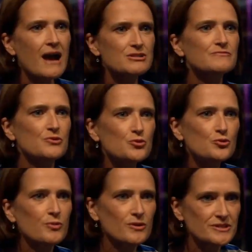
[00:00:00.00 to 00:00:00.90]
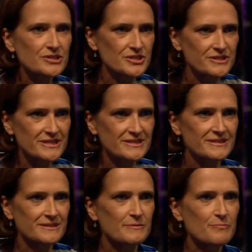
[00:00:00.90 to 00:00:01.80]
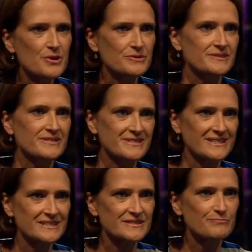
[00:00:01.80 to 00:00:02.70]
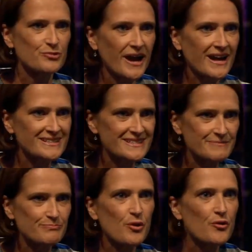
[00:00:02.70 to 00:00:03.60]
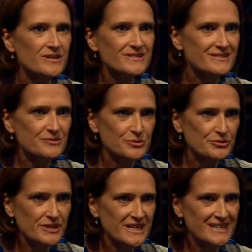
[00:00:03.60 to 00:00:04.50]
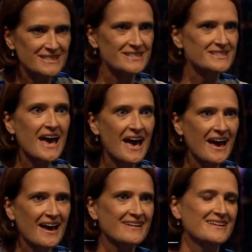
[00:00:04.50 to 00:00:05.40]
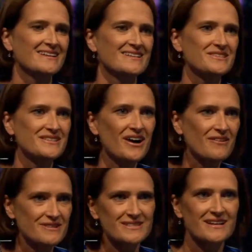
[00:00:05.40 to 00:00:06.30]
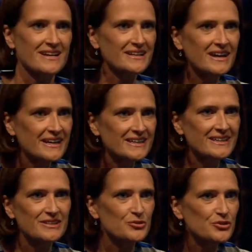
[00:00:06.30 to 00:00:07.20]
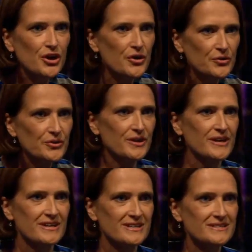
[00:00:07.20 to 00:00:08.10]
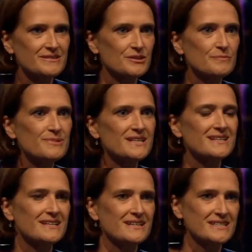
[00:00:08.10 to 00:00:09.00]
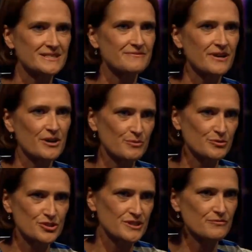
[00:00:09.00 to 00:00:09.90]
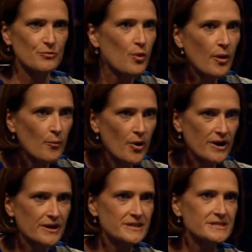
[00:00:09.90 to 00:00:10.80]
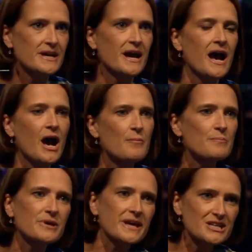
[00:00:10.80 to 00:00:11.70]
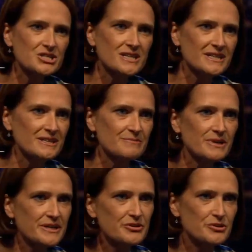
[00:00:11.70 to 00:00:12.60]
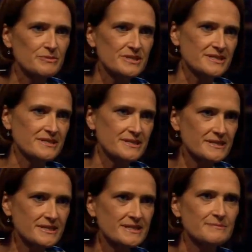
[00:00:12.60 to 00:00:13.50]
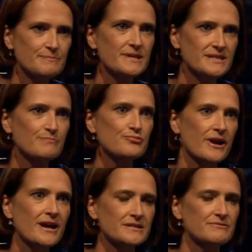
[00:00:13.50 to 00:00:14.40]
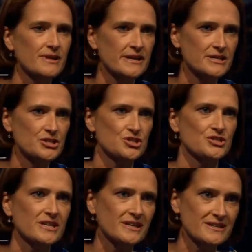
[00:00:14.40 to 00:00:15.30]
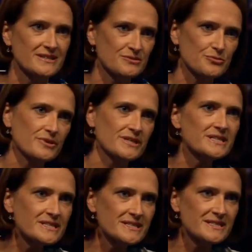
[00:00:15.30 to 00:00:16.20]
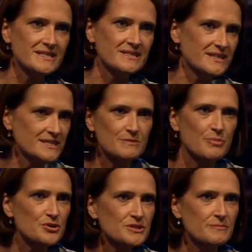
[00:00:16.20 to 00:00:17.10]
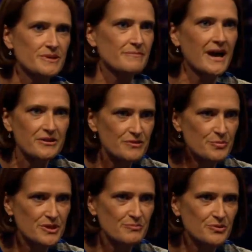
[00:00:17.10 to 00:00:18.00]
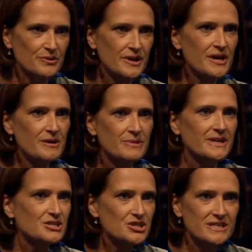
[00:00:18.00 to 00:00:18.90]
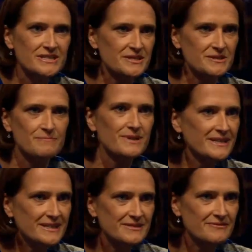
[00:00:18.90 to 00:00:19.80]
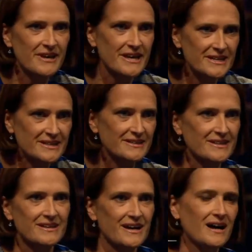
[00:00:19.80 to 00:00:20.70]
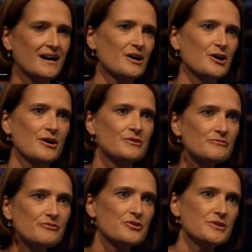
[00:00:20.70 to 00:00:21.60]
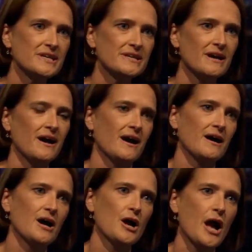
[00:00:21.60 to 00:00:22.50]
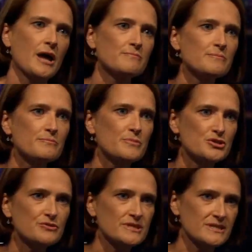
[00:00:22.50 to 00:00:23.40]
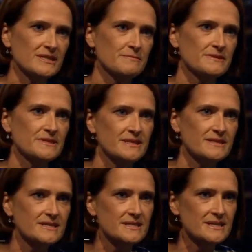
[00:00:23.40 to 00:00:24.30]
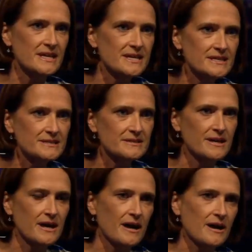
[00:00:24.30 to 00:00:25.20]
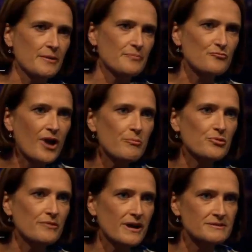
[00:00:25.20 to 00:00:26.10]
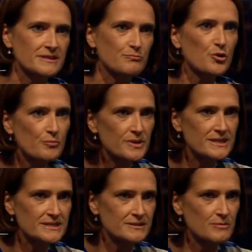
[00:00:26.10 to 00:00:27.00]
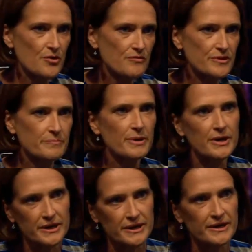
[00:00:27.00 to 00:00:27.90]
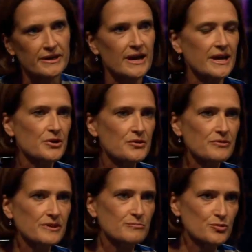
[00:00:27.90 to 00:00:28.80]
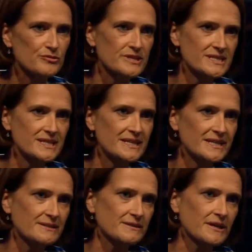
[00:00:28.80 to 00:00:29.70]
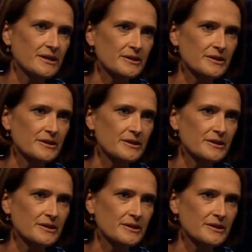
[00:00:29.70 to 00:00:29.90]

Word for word: out of all politicians, his is the most distinctive brand. It's Boris is all you need. His hair is enough. It's like Nike or Coke. He's completely identifiable just from one word. Um, but actually, my argument is that his, his brand, if you like, his shtick is authenticity, that he's mm. supposed to be a man of the people. But actually, he's a complete fake. Uh, and a phony. Uh, and most recently we've seen this in his um, rabble-rousing populism over the burqa and over, more recently, uh,